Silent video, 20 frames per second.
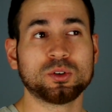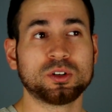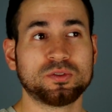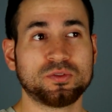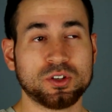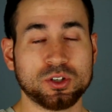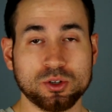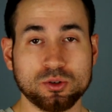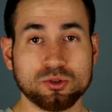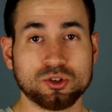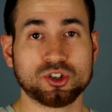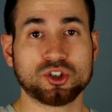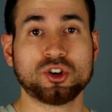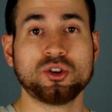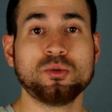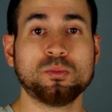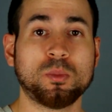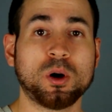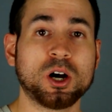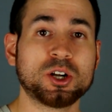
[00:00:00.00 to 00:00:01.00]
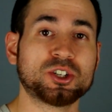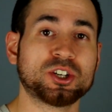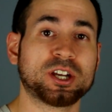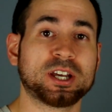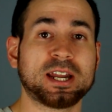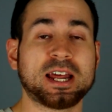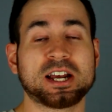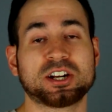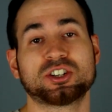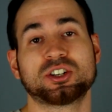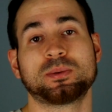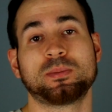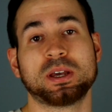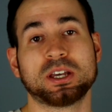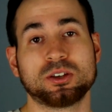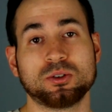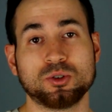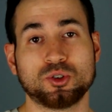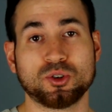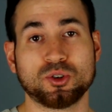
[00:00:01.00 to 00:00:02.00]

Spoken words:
and if you use too much, it can actually make you